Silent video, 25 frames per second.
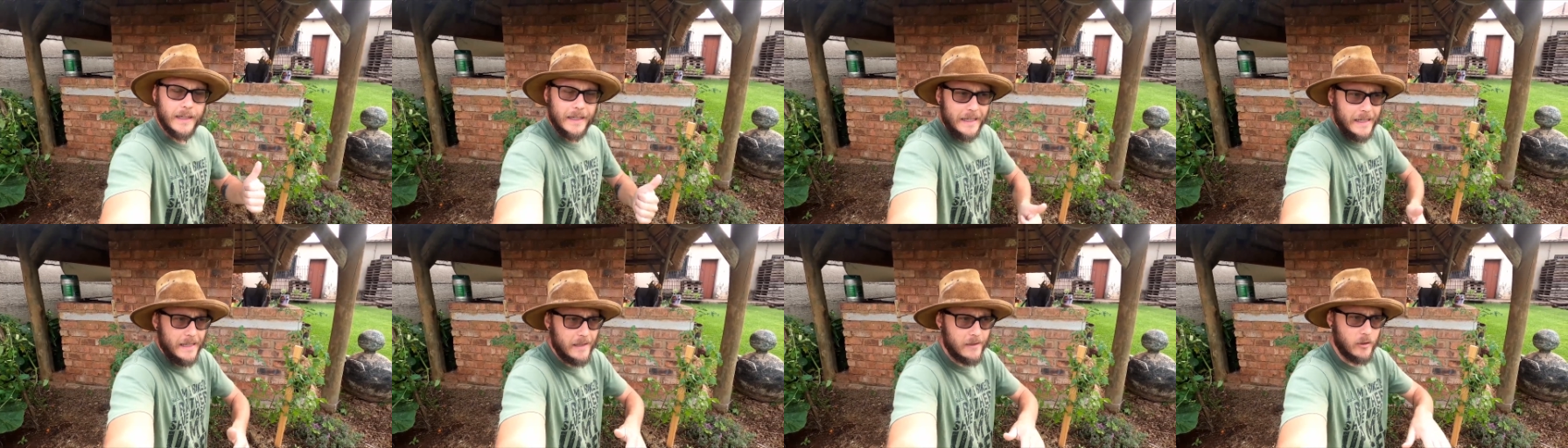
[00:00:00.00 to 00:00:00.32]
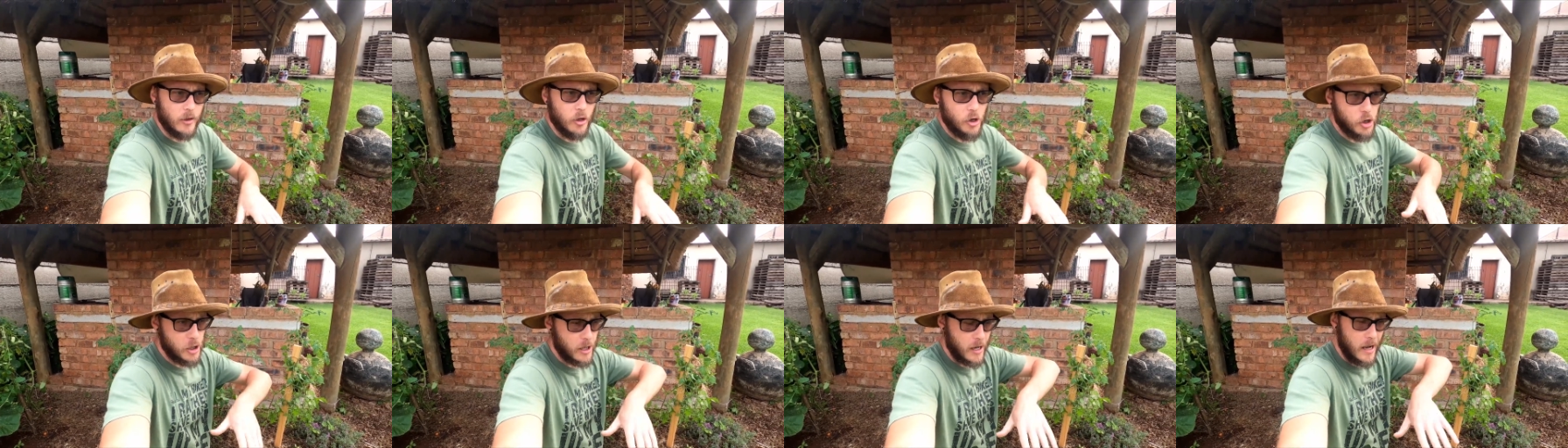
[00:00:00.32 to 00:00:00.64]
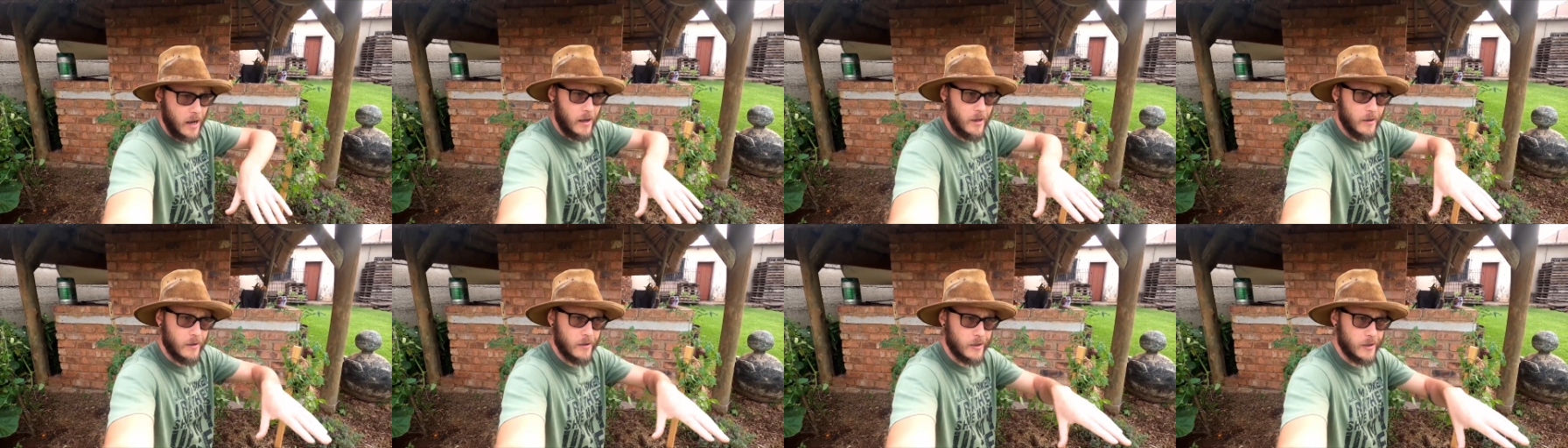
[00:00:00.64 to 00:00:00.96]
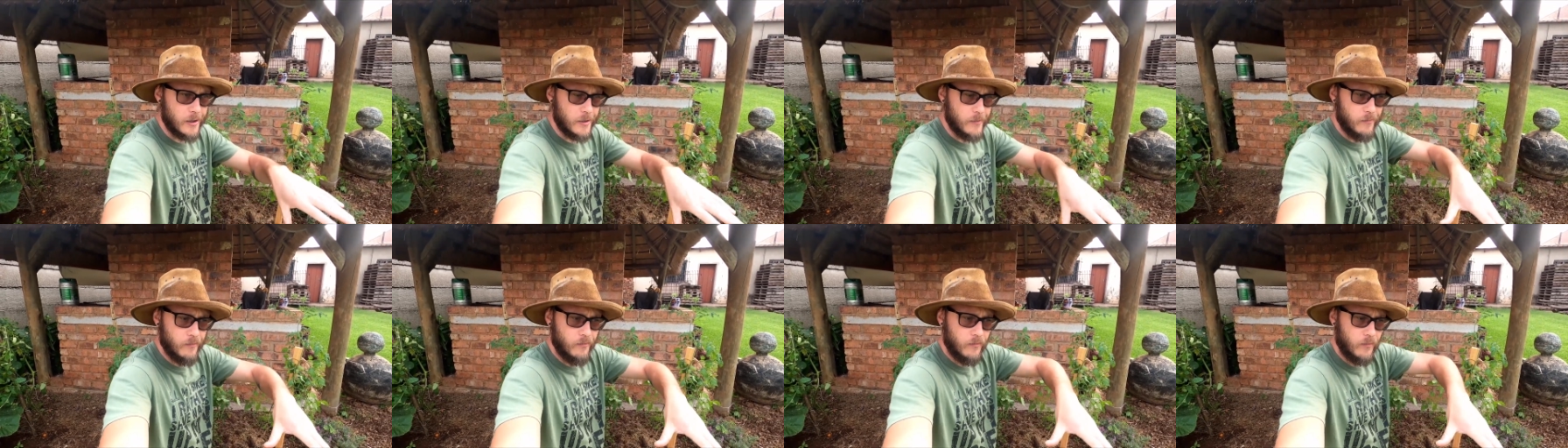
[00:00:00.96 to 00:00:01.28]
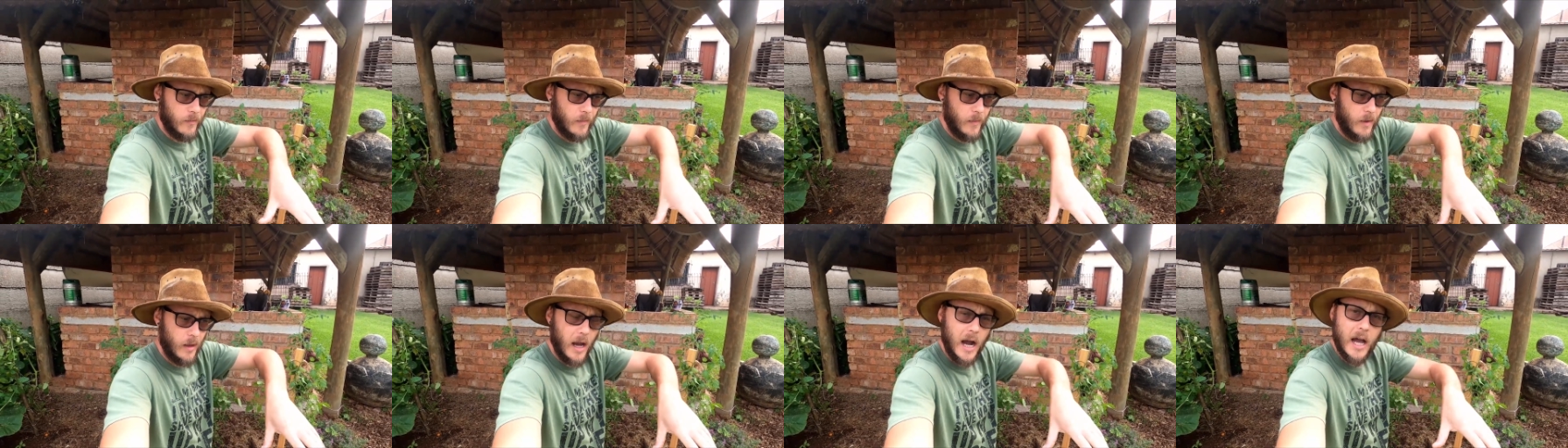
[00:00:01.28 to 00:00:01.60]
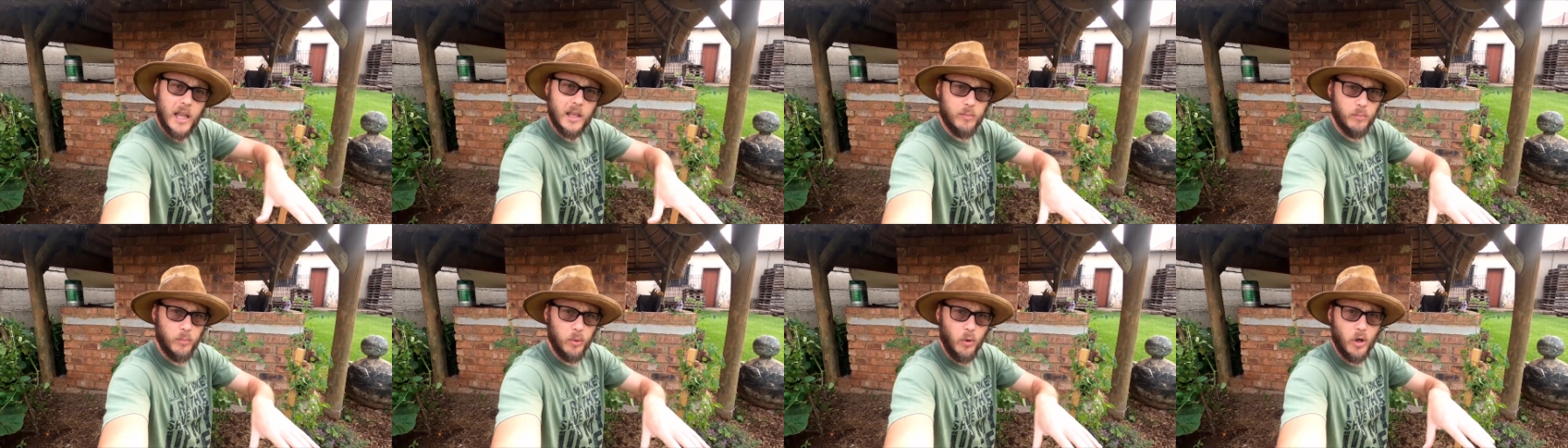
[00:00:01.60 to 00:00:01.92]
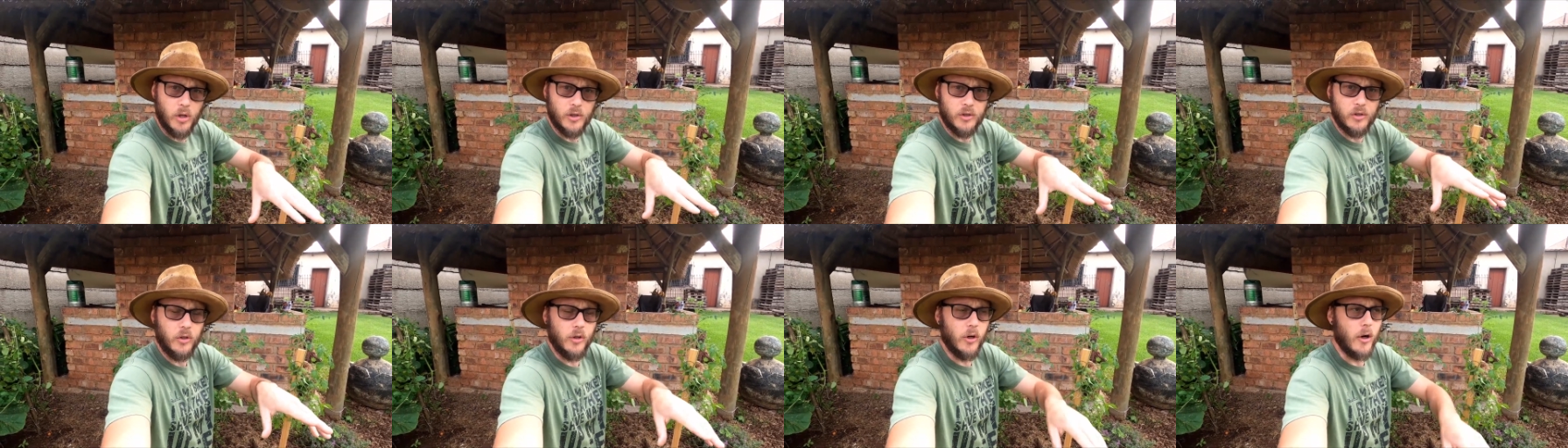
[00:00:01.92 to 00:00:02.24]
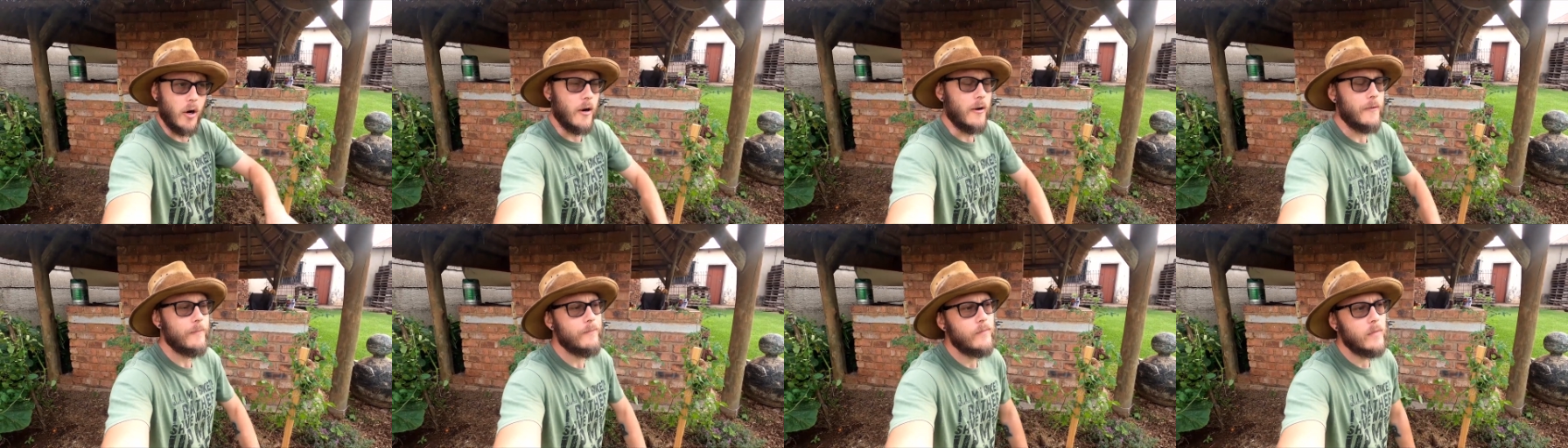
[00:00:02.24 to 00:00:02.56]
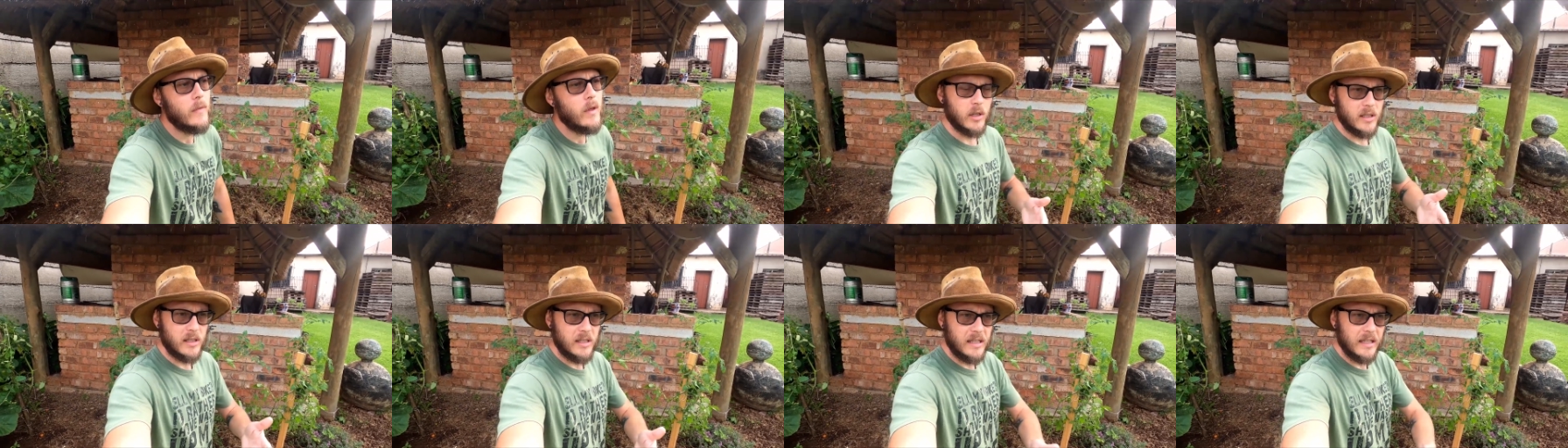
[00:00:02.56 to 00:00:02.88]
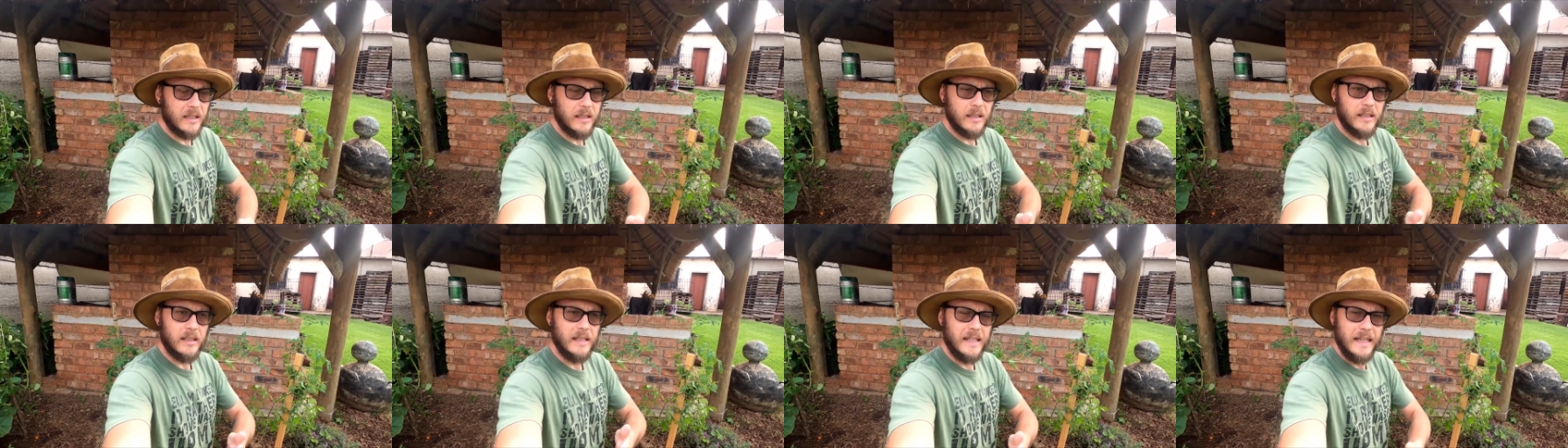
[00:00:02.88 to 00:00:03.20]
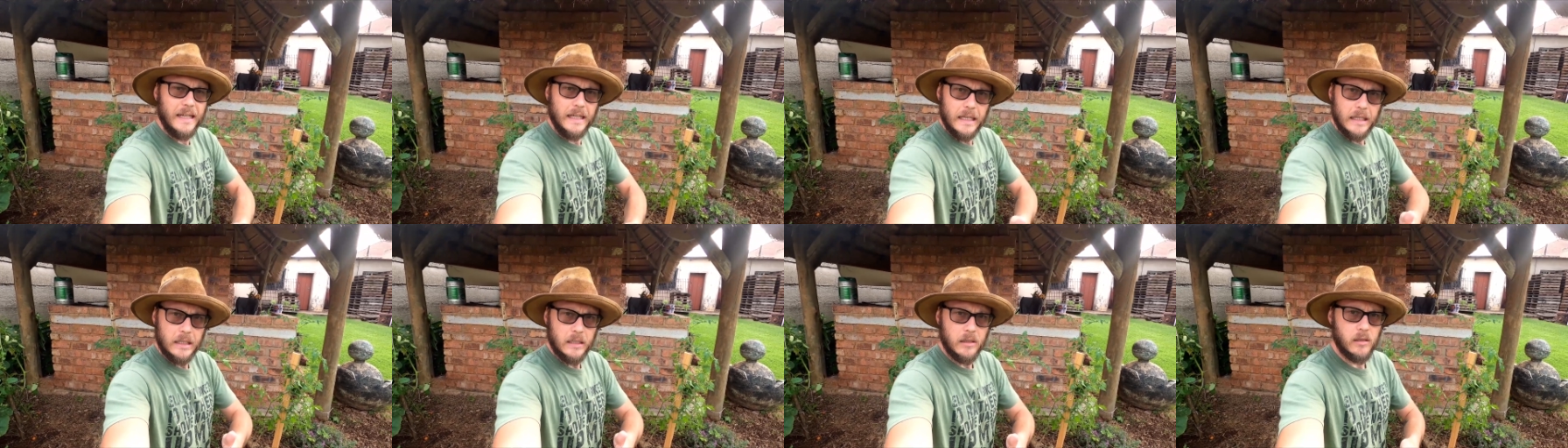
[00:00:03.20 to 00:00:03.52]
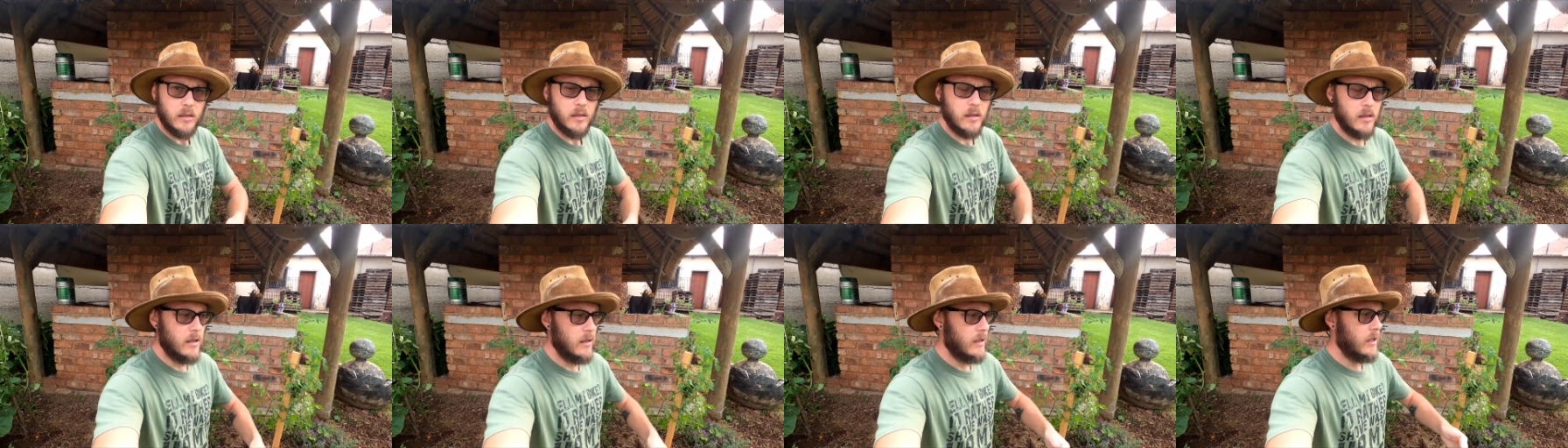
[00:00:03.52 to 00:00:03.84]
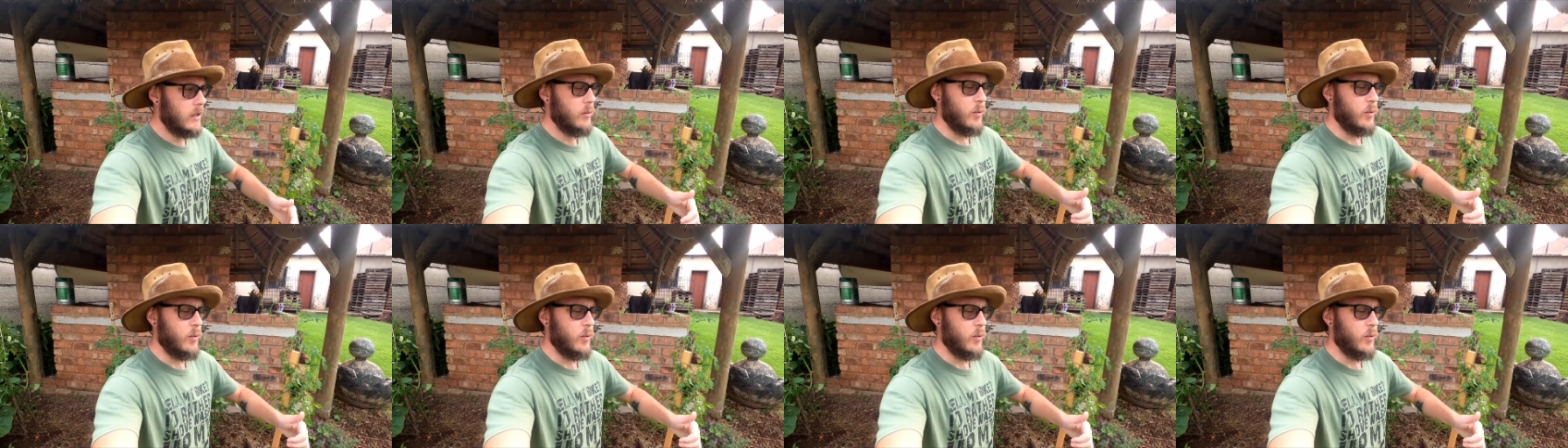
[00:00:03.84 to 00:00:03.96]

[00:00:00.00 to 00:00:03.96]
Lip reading: and at least learn how the plants grow. We got 6 seedlings.